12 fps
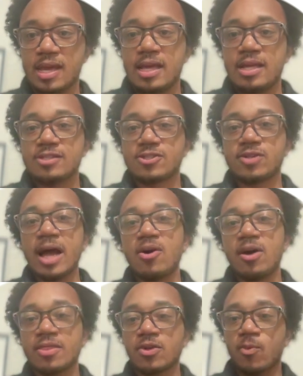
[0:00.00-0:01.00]
So now
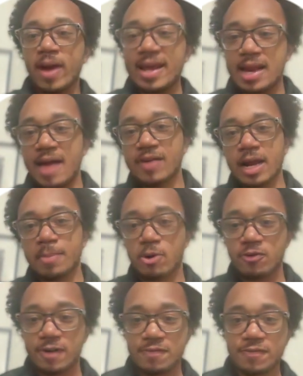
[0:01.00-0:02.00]
on the right, I've got a
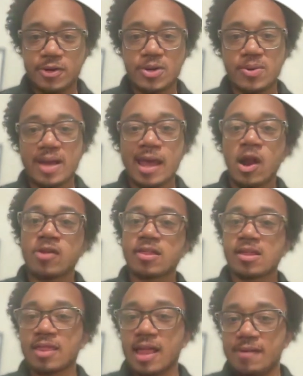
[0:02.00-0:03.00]
profile photo and on the
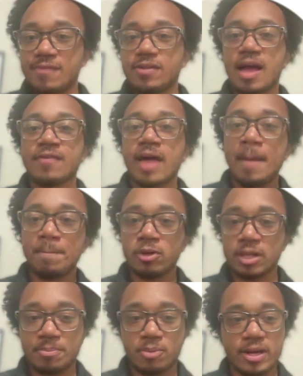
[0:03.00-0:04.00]
left, I've got
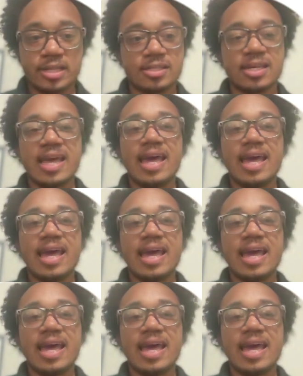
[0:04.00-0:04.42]
bullet points.